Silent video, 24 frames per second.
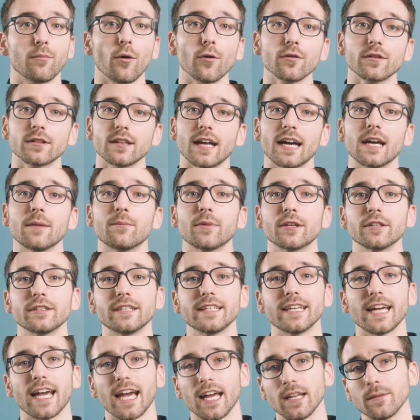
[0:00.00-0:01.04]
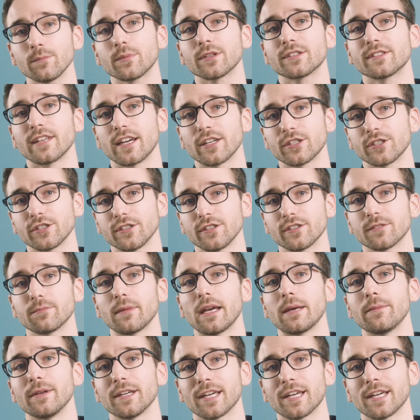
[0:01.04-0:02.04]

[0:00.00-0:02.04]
Both liability and possessions may be